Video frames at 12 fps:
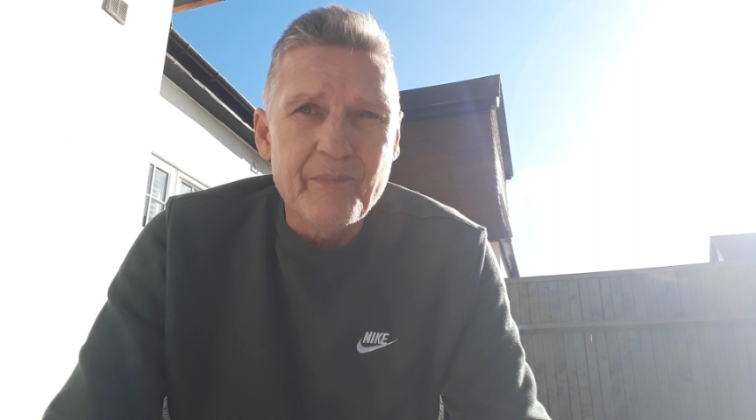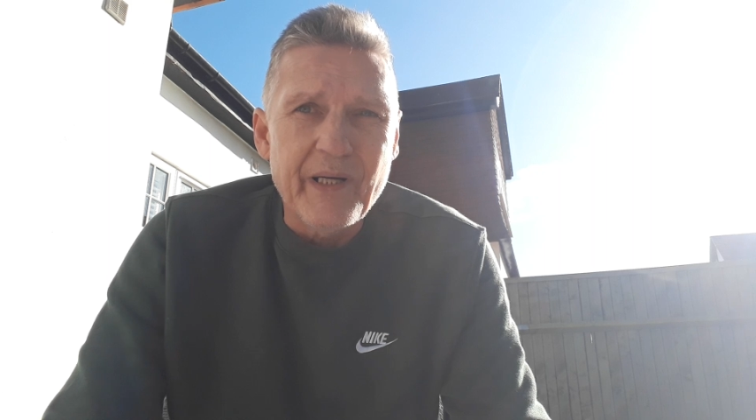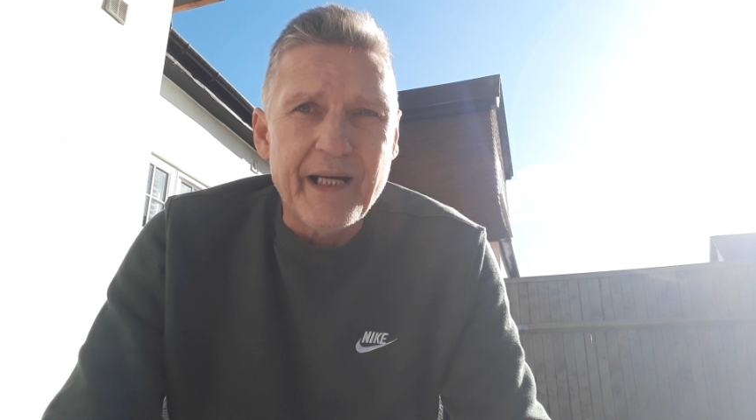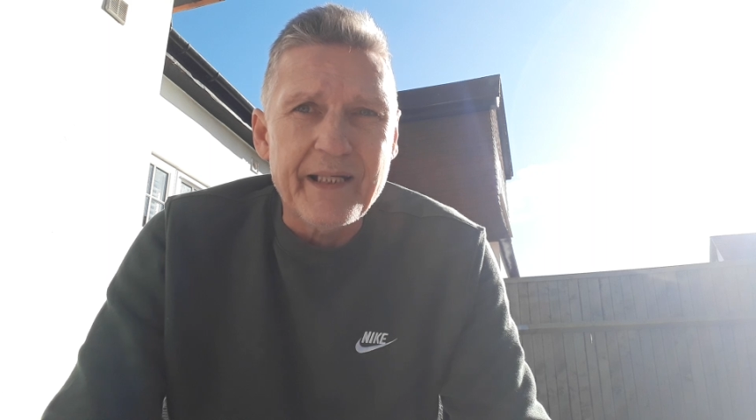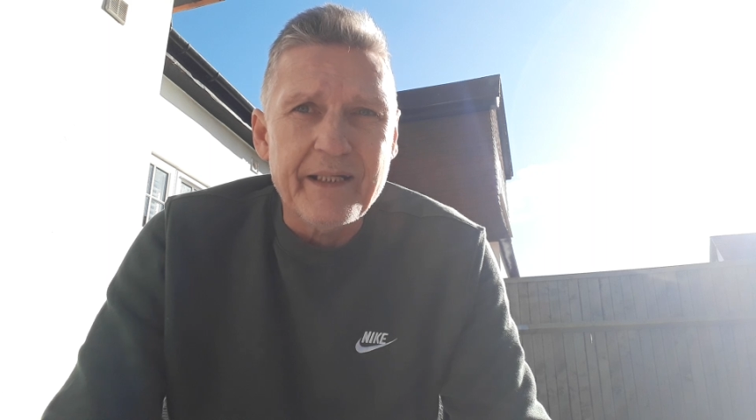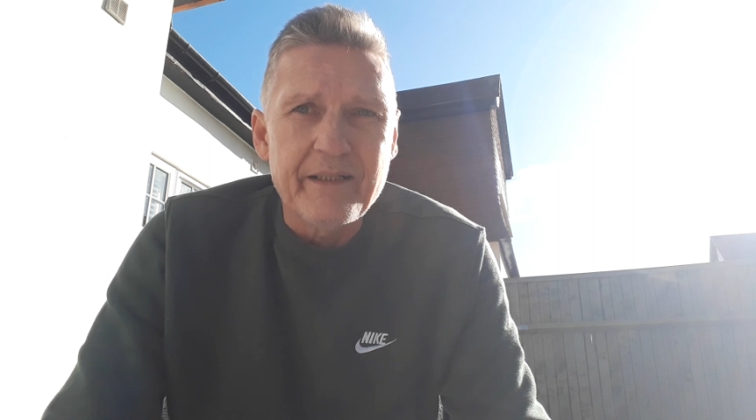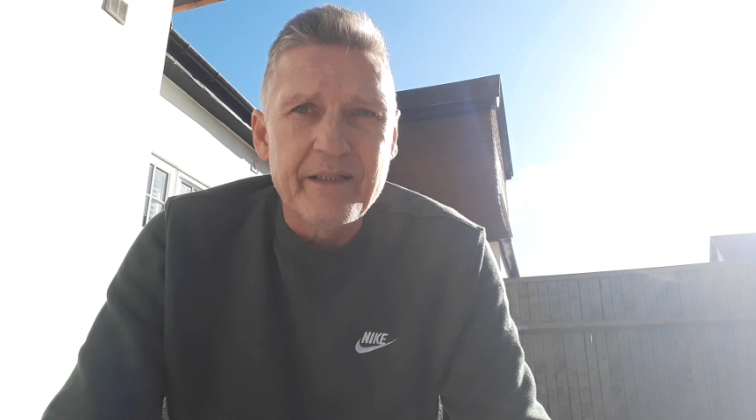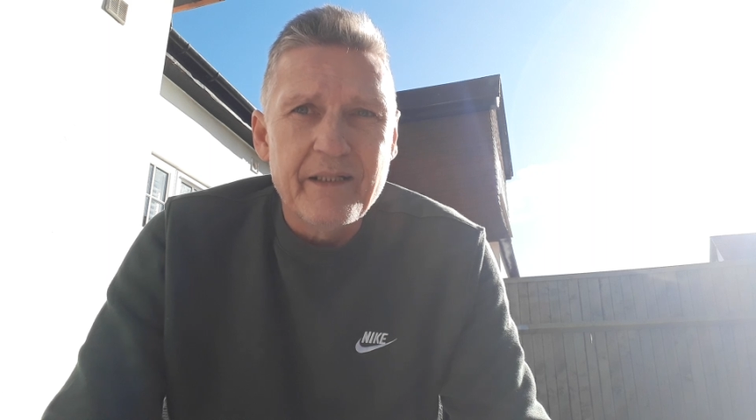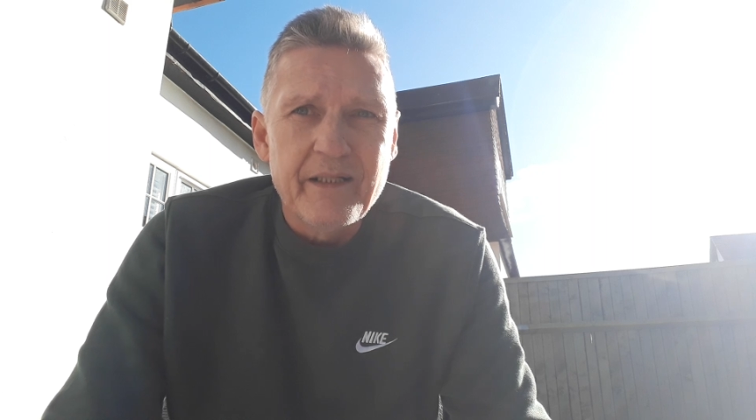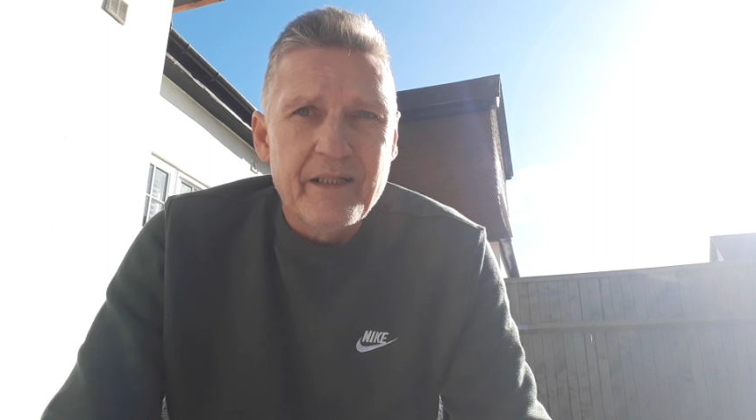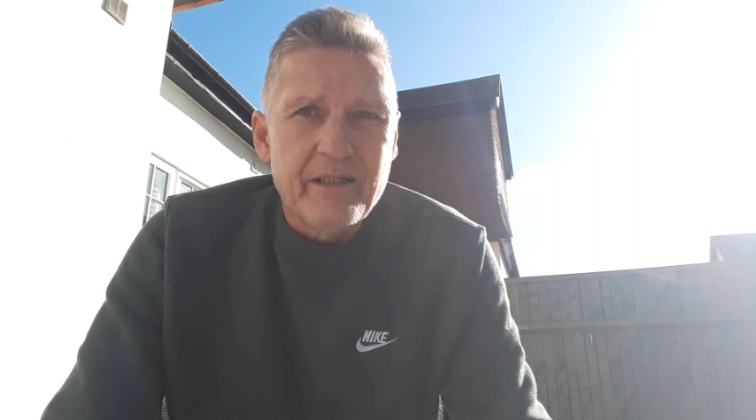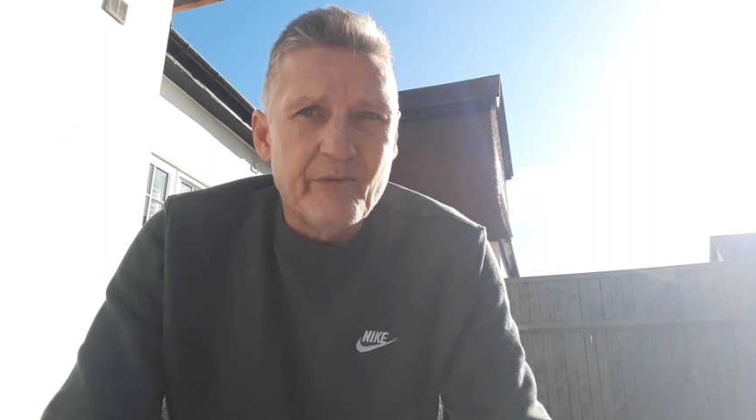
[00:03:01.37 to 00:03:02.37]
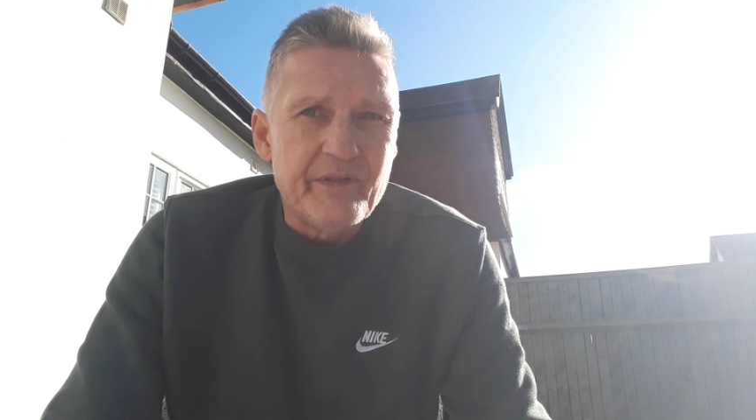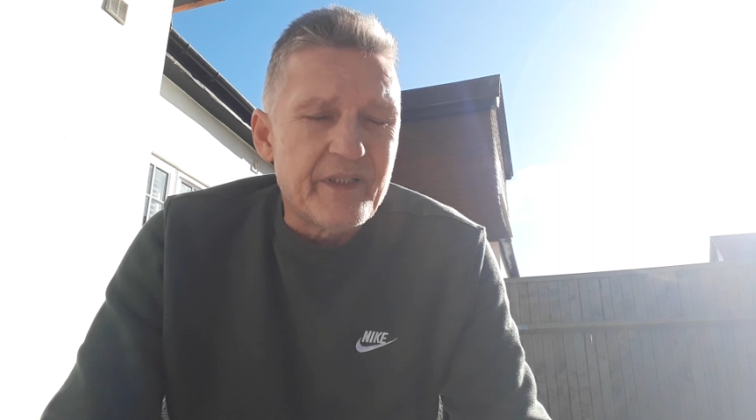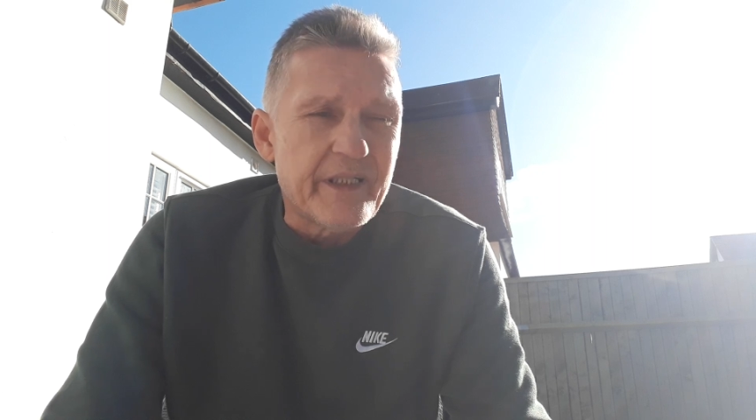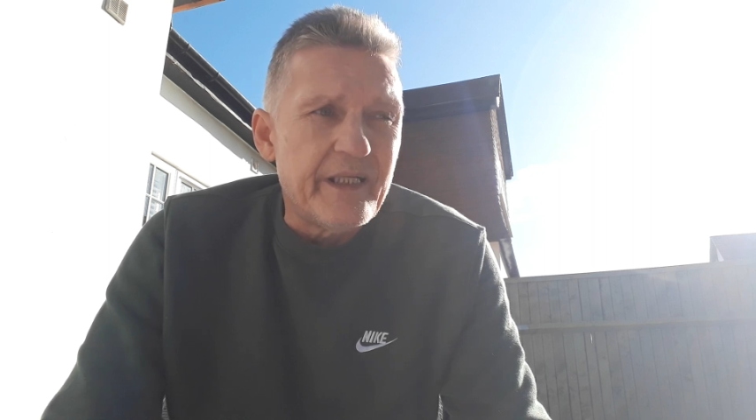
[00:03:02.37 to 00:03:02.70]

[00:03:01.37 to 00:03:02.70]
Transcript: back with the